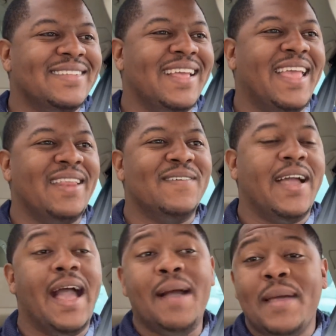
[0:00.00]

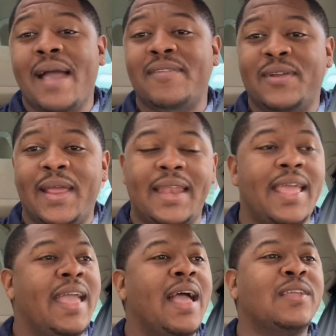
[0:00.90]
Anyway, I'm having a great
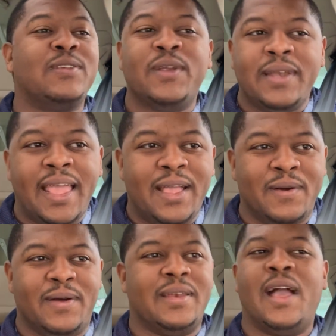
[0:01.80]
day. How's your day
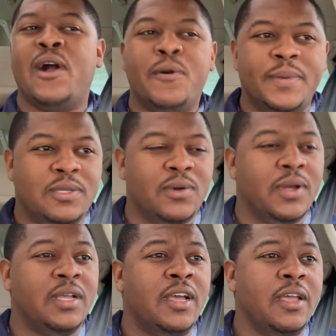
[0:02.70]
going? I hope it's
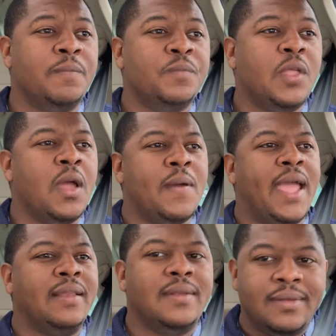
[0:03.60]
going good. All
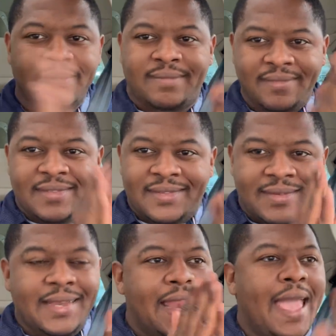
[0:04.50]
right,
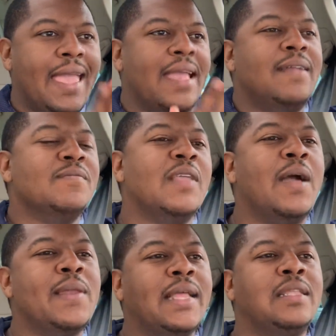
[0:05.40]
today
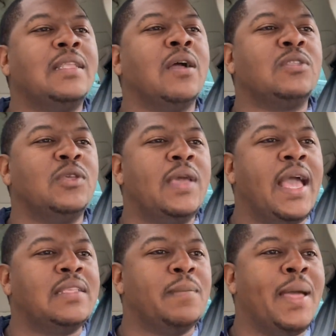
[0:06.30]
I would like to talk to you
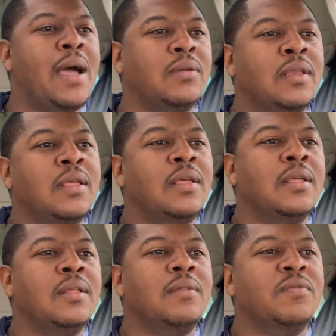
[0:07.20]
guys about
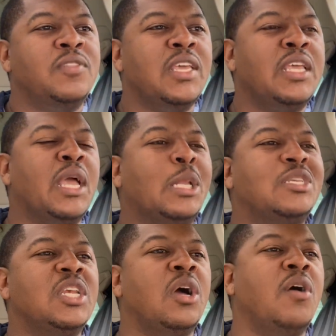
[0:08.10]
the
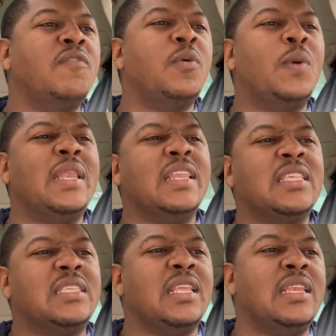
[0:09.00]
Jehovah
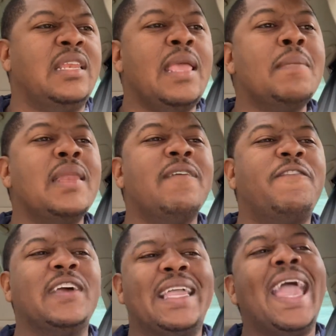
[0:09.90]
Witness
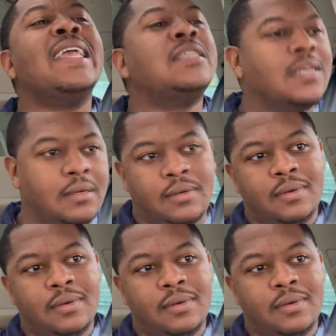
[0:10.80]
demonification